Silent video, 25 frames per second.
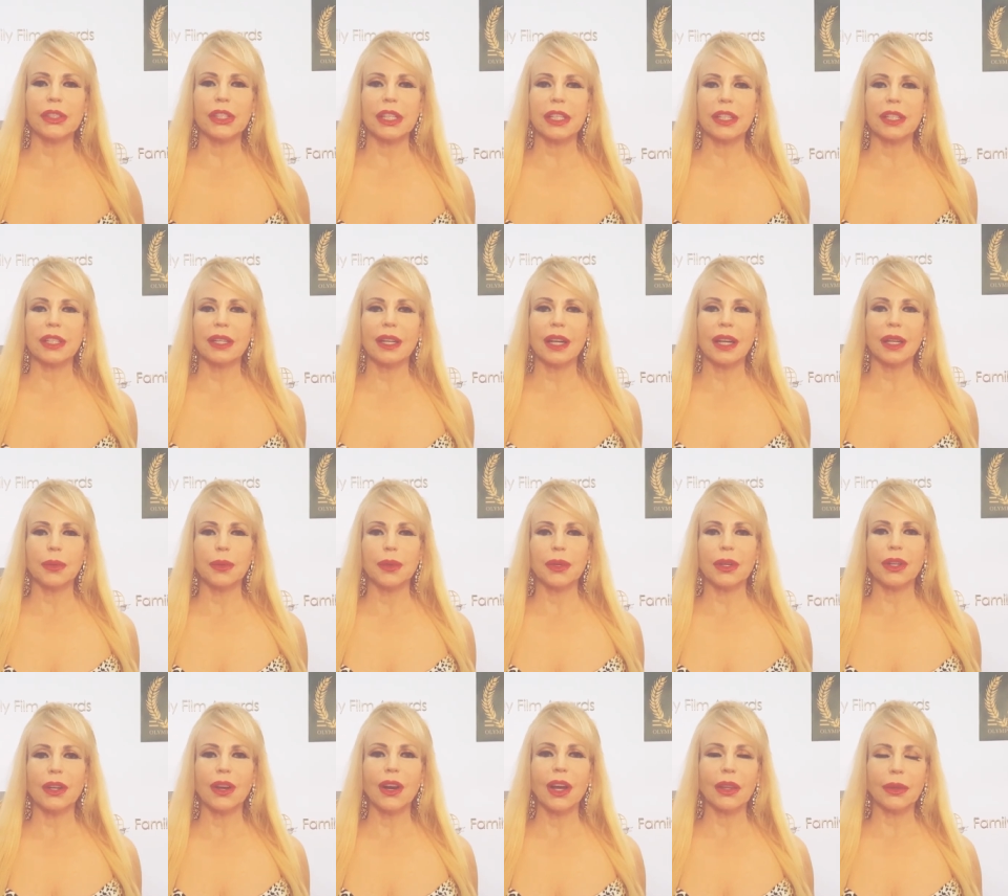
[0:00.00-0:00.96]
Jean and I
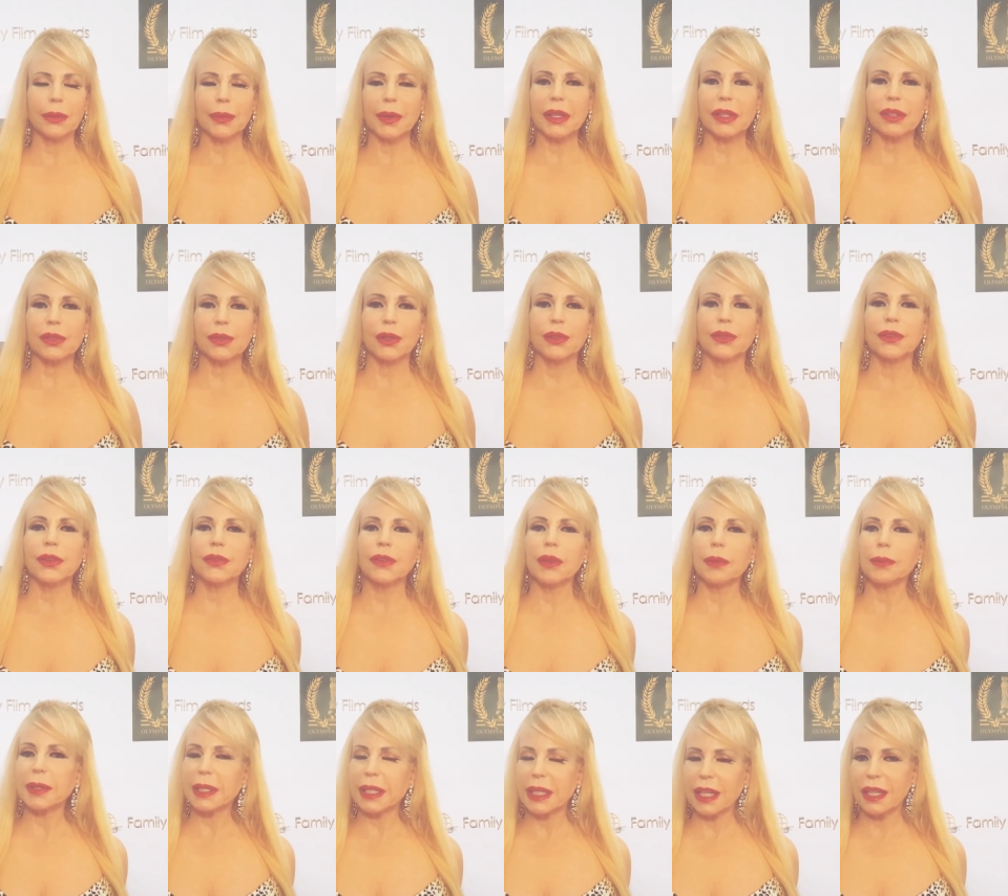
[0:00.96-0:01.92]
were all the way through from
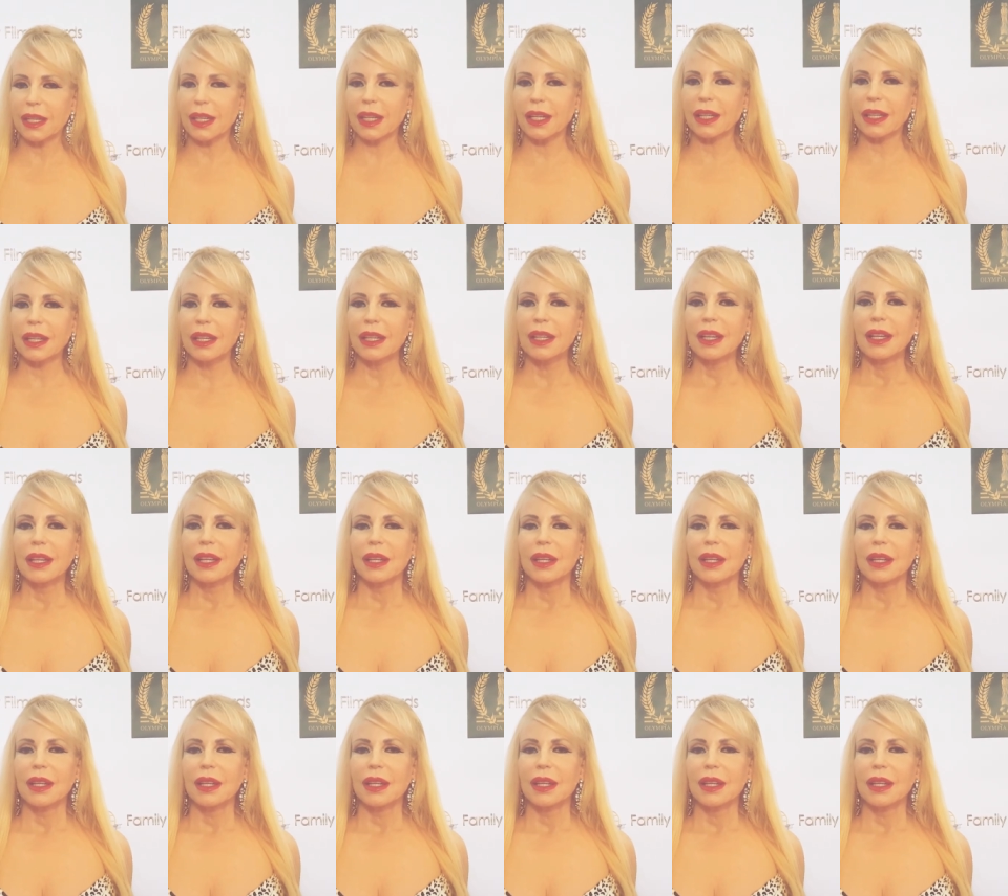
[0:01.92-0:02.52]
the beginning